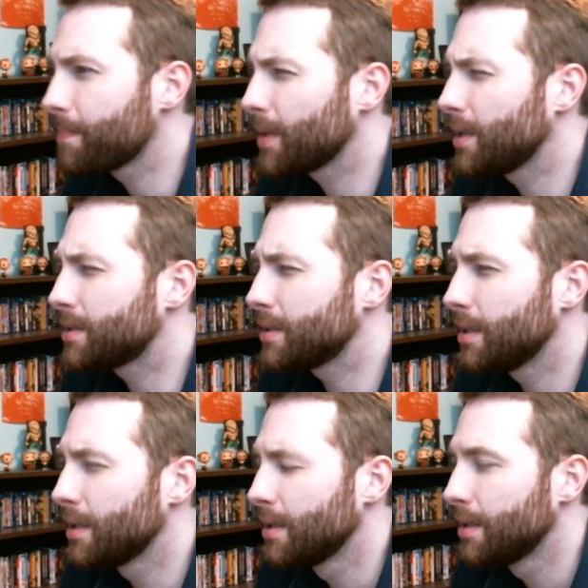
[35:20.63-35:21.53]
Let's see.
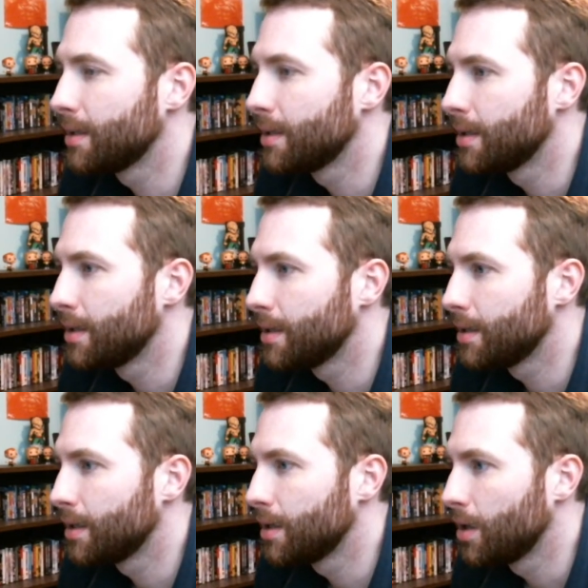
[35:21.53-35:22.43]

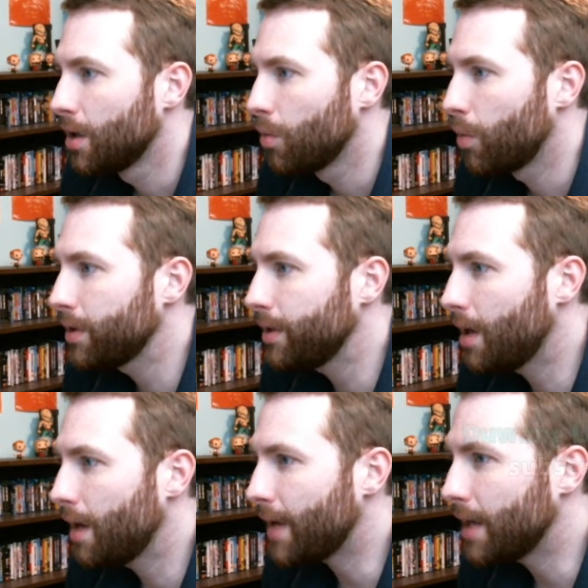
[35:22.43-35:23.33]
Weirdly
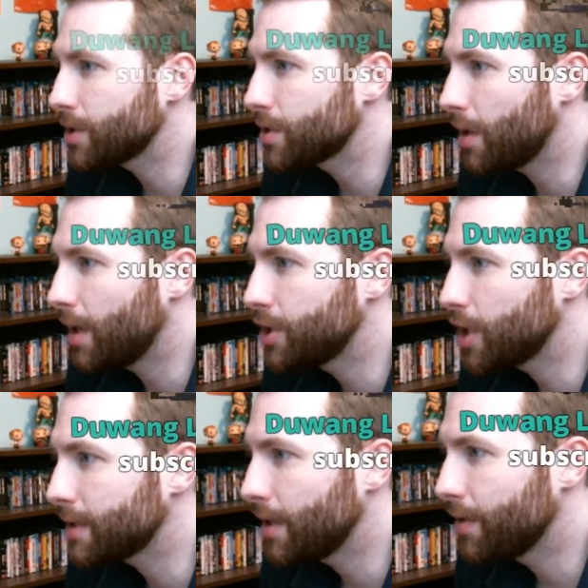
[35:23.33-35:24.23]
enough, I just thought I
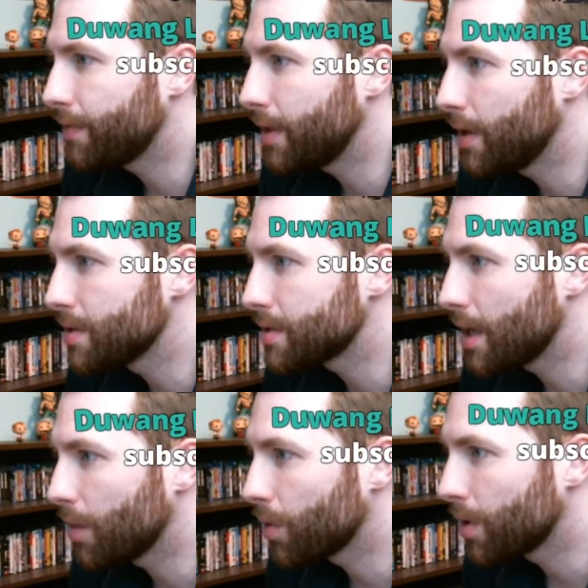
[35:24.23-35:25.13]
checked out your videos
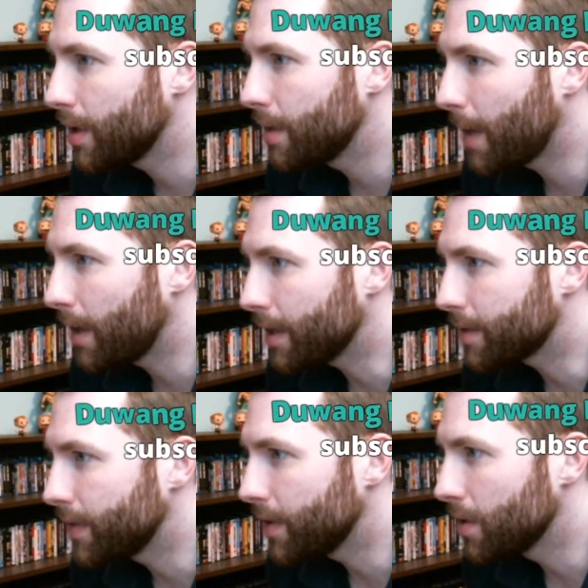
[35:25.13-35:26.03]
that were in my liked
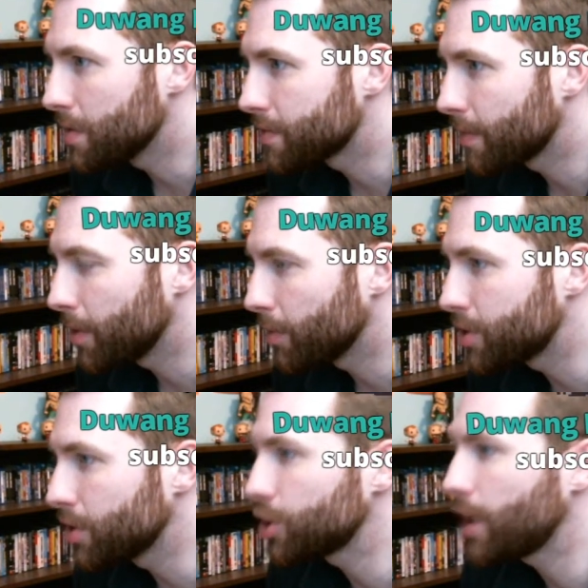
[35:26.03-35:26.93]
videos from the
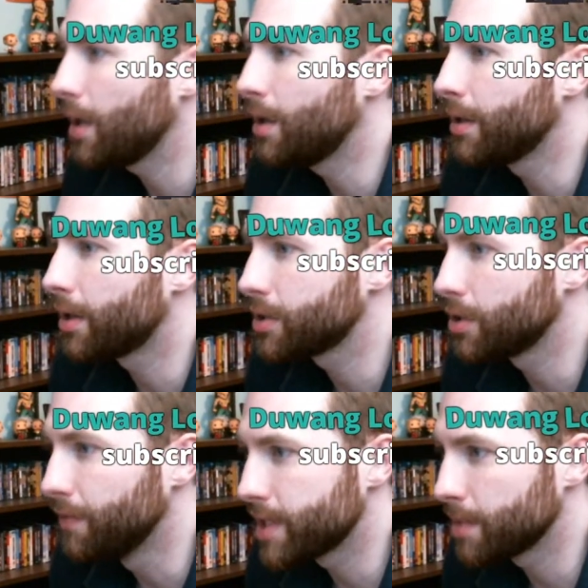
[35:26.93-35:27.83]
original channel are still
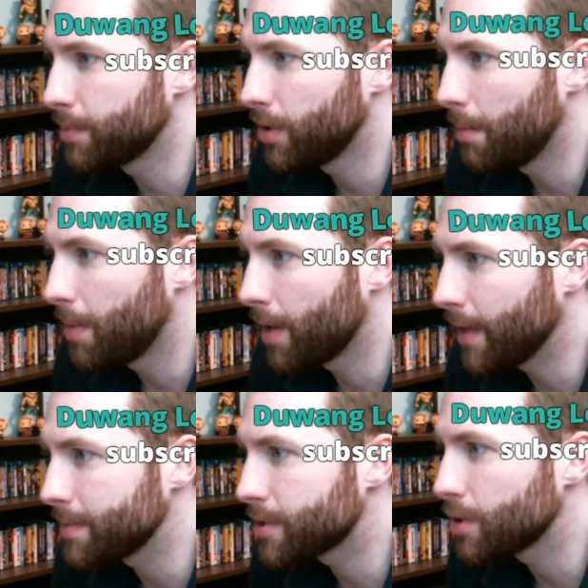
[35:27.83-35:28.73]
visible among them, so